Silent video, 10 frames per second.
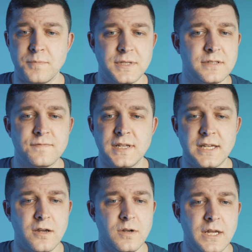in this
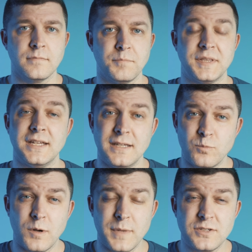video, but they did
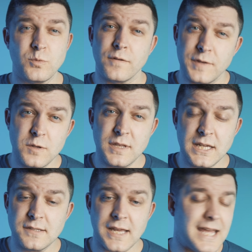want me to review
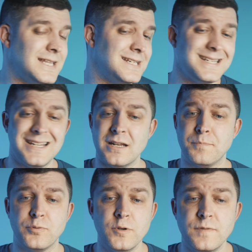these, and they did not
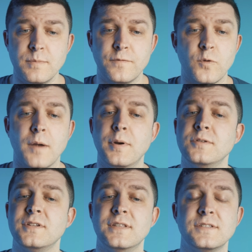approve it before I
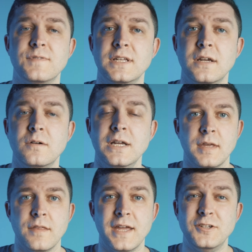posted this video.
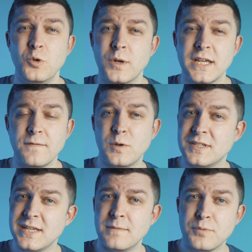They do want to give you a
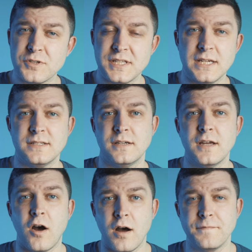10%
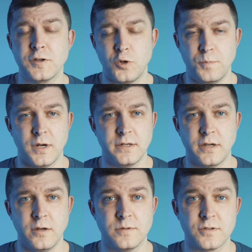off coupon
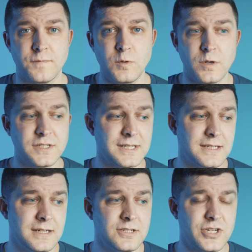code. So if you want to
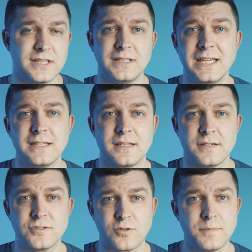check the link in the
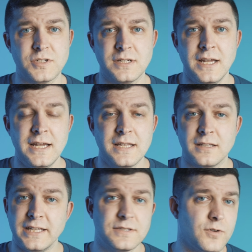description, the
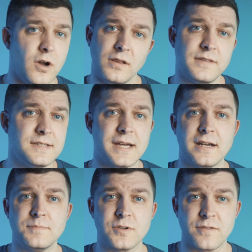links for all of these
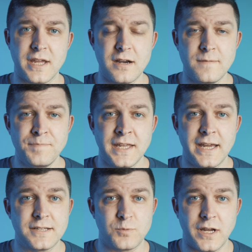items are there,
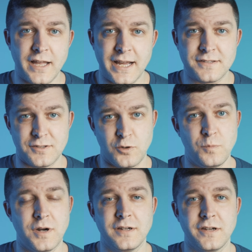as well as the
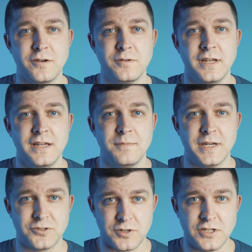coupon code. Make
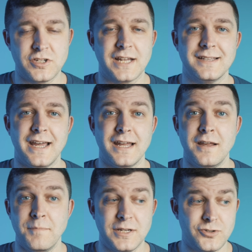sure you check that.
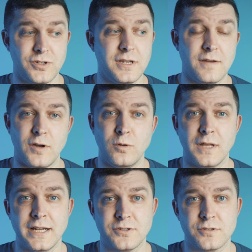Make sure you give
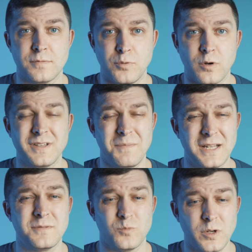Olight your support. They make
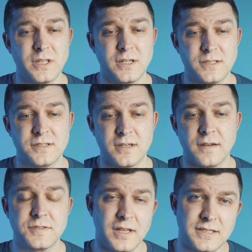some really good stuff.
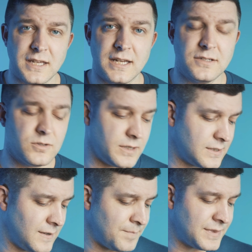So let's get into it.
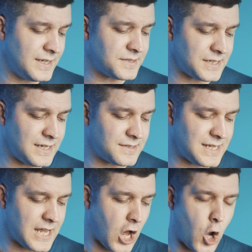This is
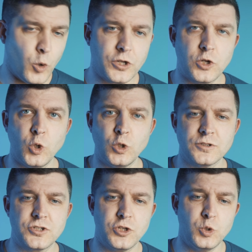the Otical
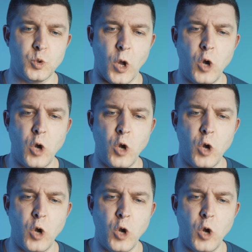2.